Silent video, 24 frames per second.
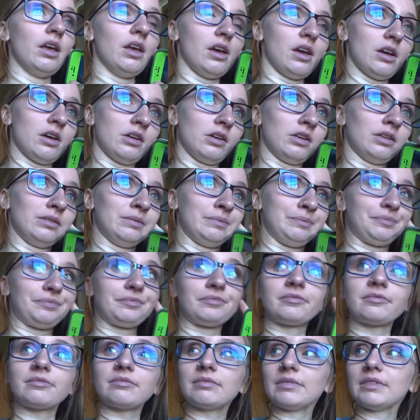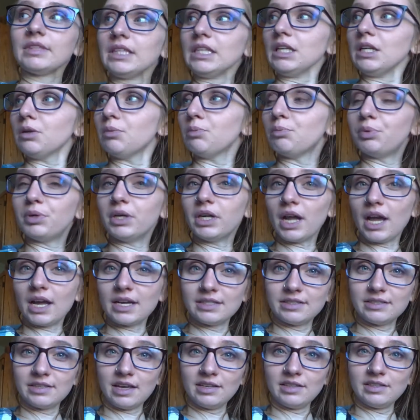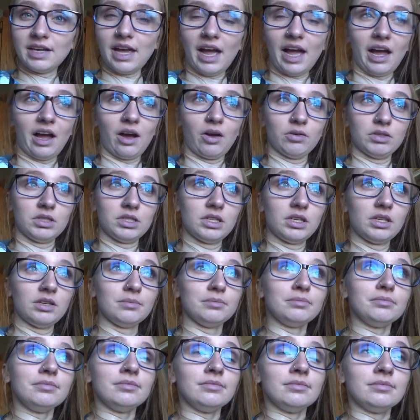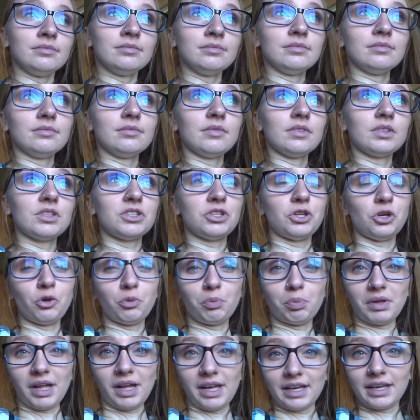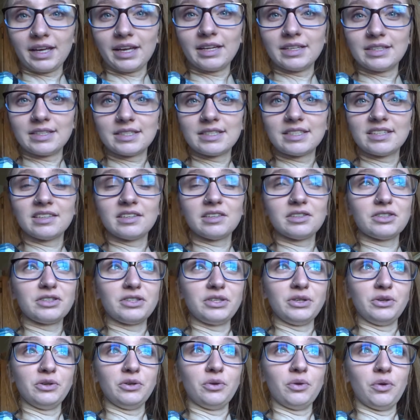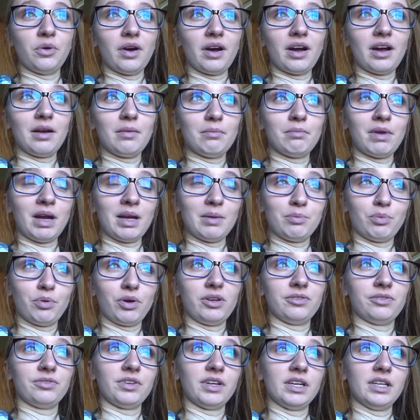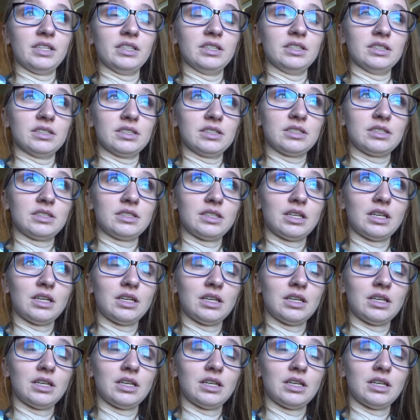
Um, but I sent out two blankets to my boyfriend's